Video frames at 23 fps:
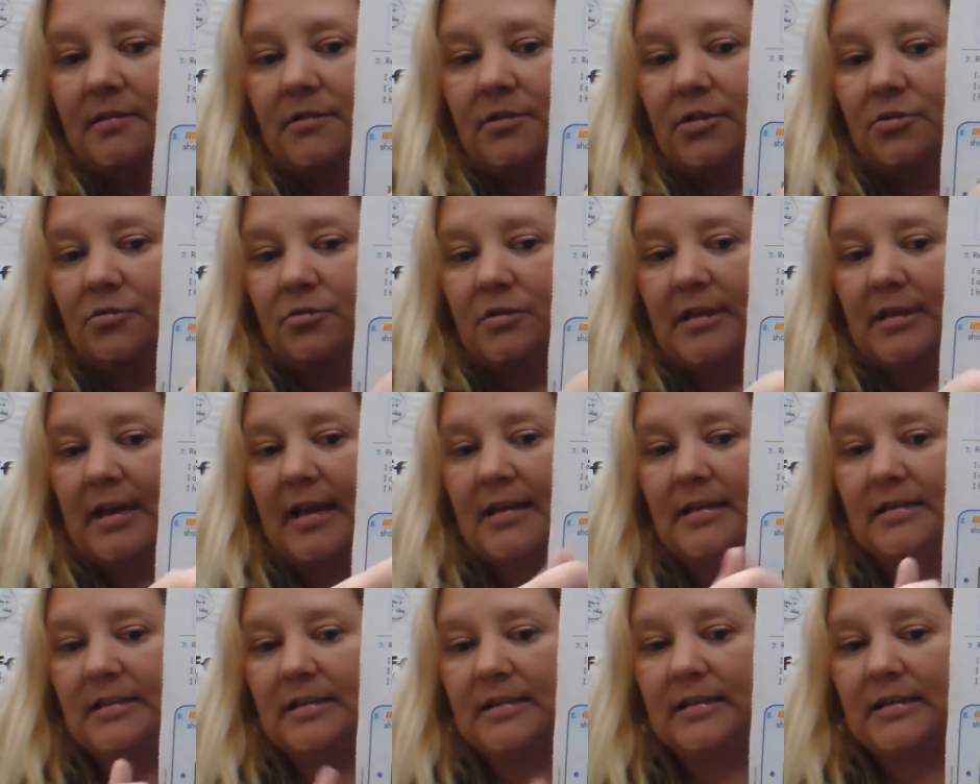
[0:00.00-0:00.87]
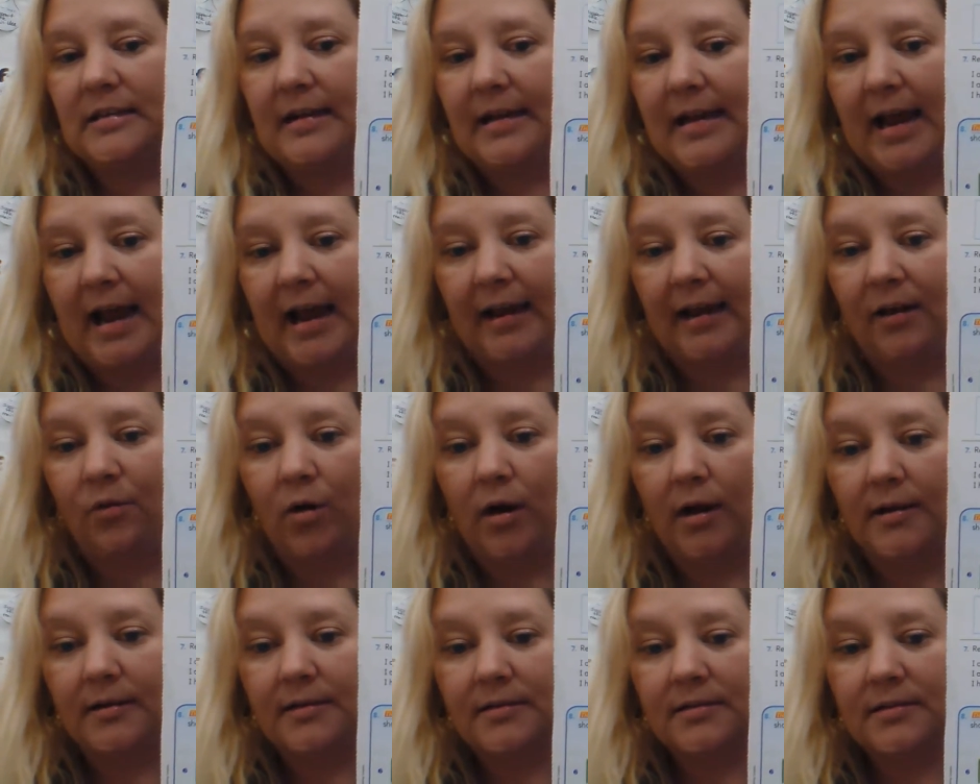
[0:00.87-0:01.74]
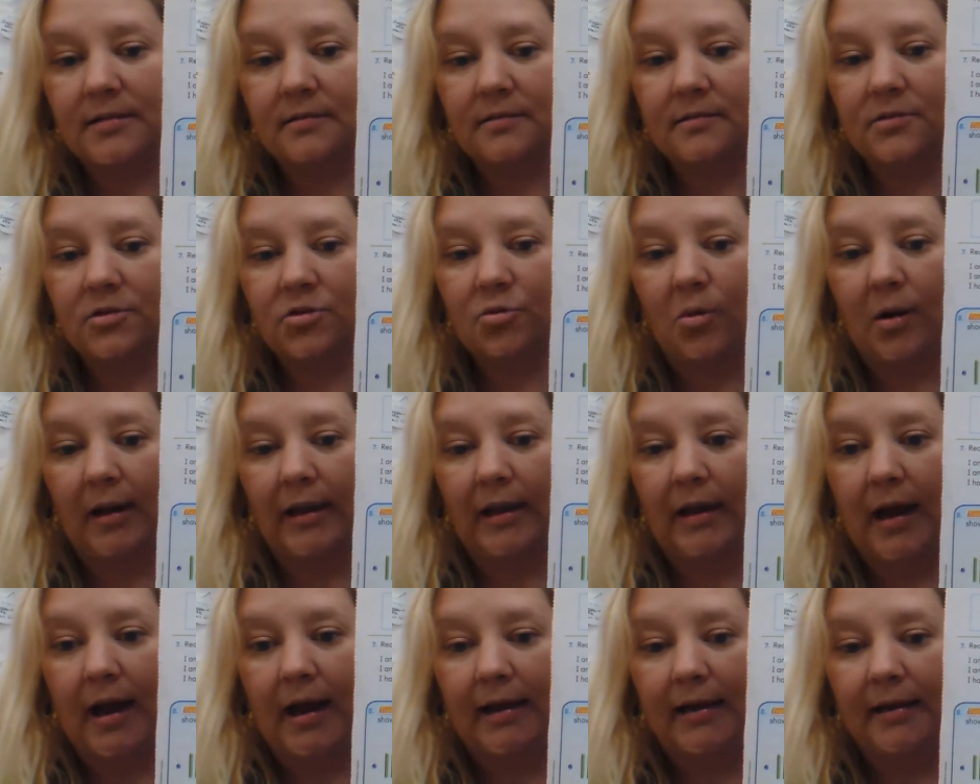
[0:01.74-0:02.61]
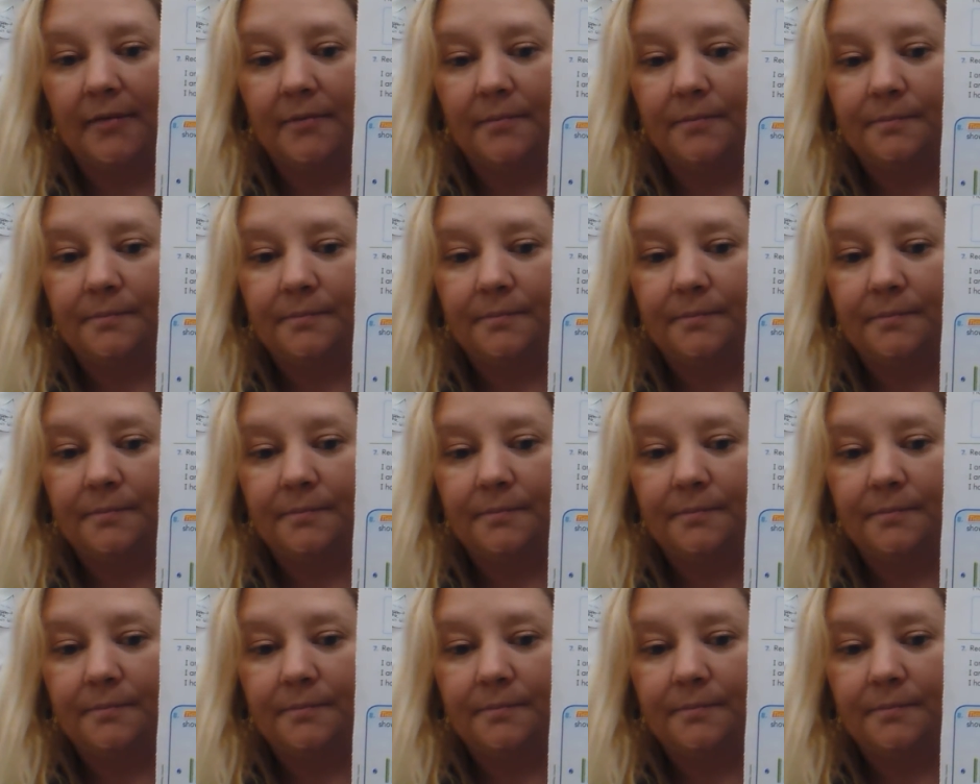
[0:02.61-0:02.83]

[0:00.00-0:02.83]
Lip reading: 2 10s, 9 1s, 29.